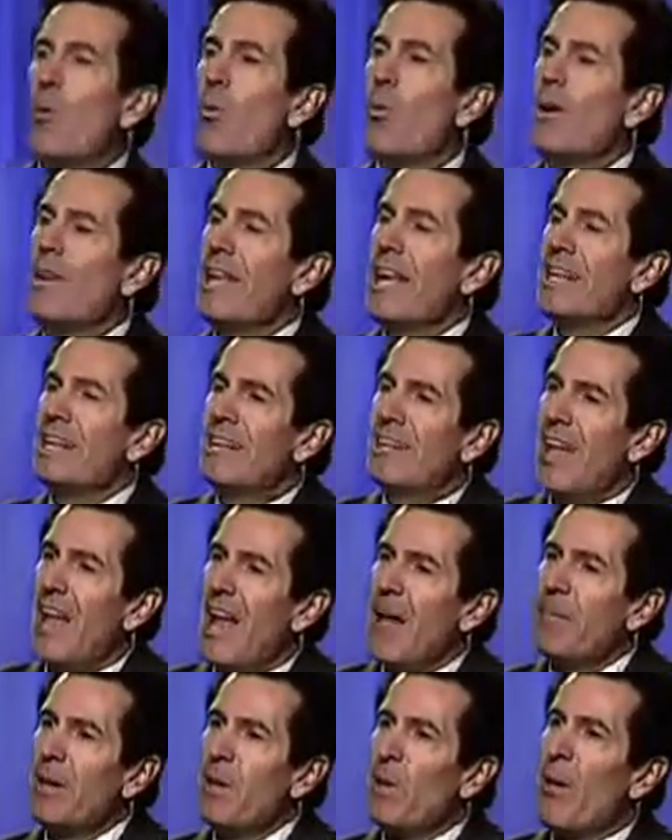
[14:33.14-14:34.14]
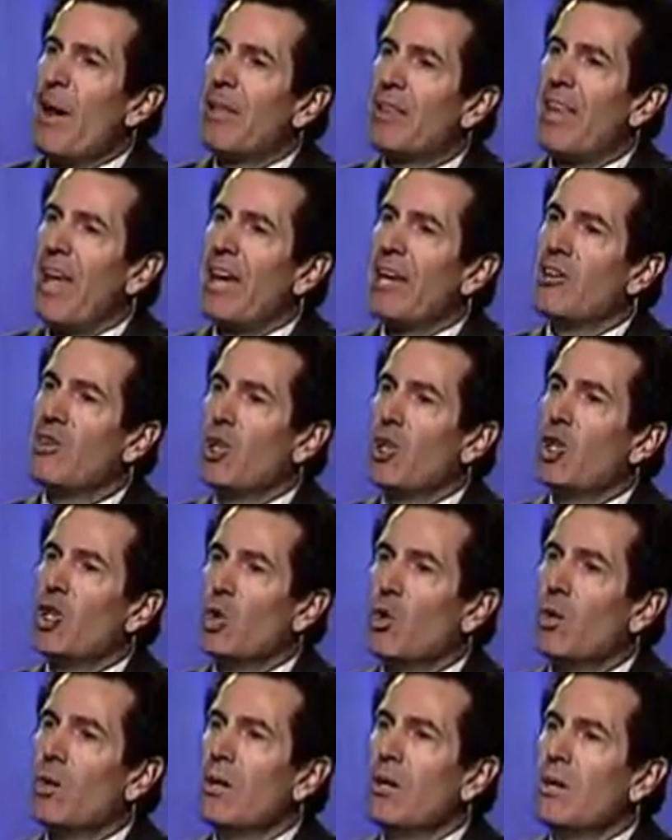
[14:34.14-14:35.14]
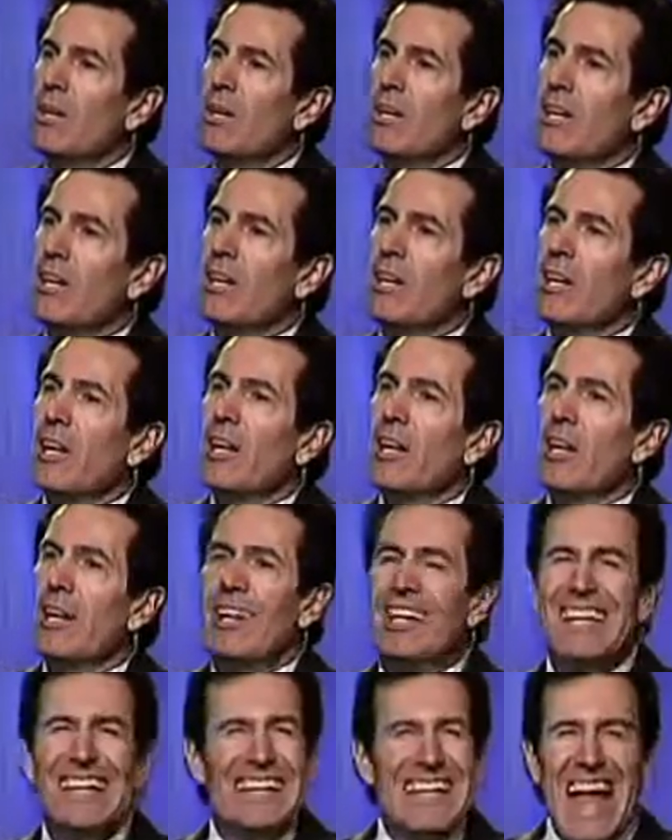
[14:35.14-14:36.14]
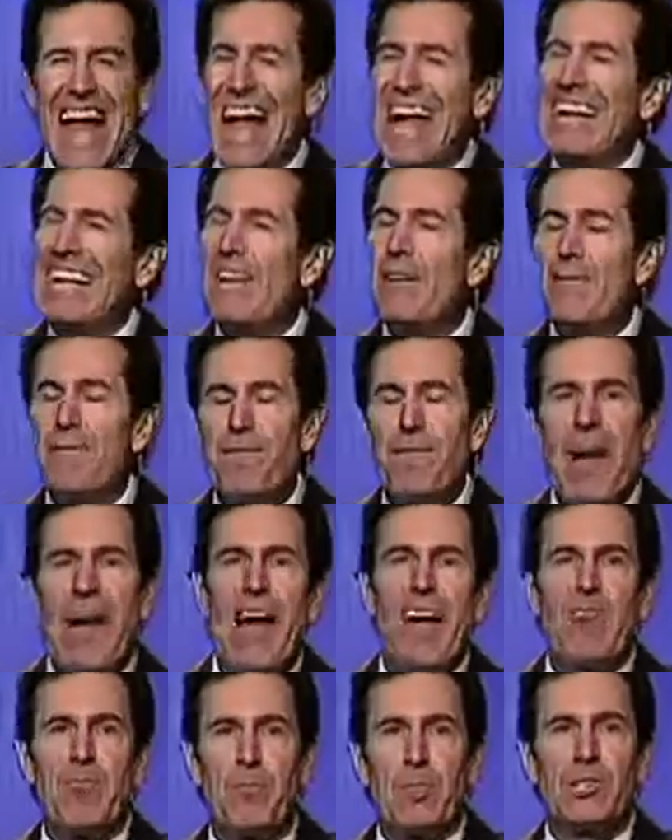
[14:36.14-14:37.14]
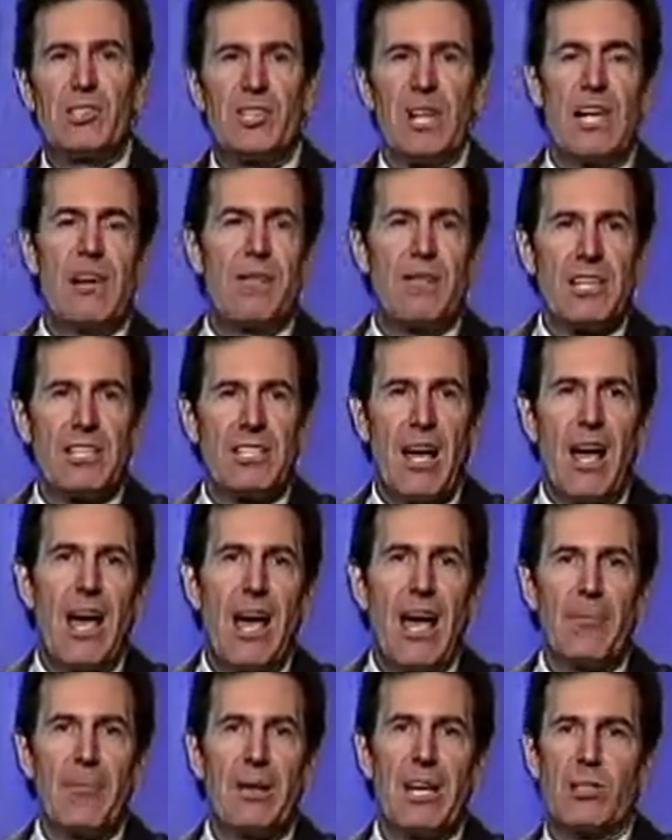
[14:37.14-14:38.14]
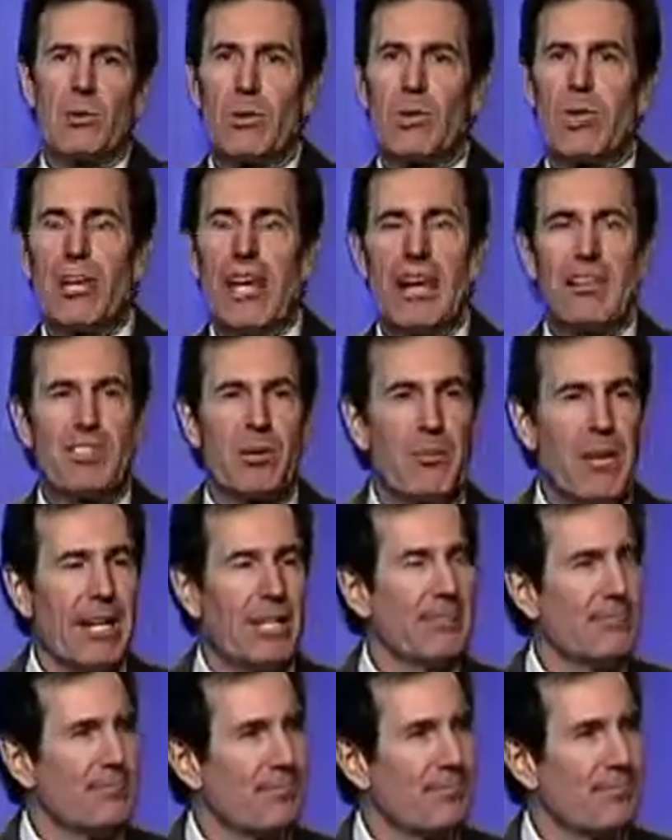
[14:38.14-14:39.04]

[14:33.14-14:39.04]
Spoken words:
When they tell me what they do, 95% of the time, guess what they ask me?